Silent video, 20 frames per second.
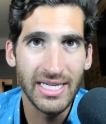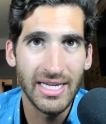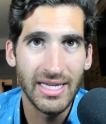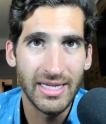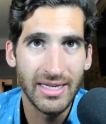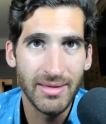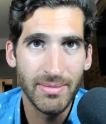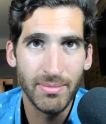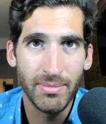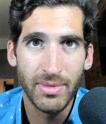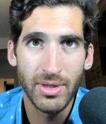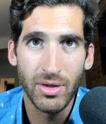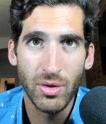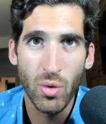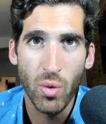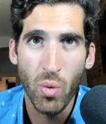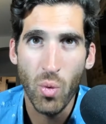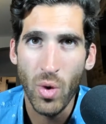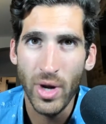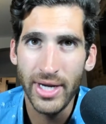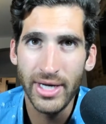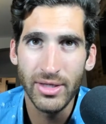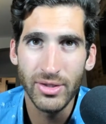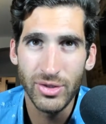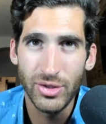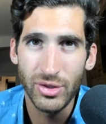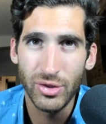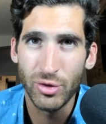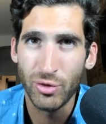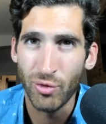him quite as
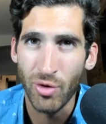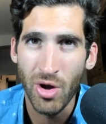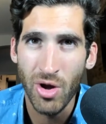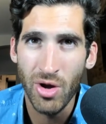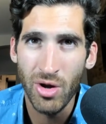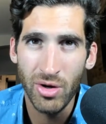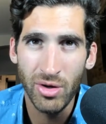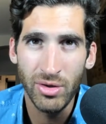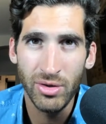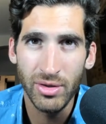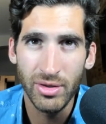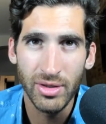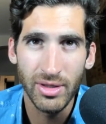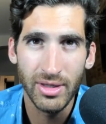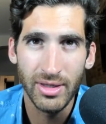strong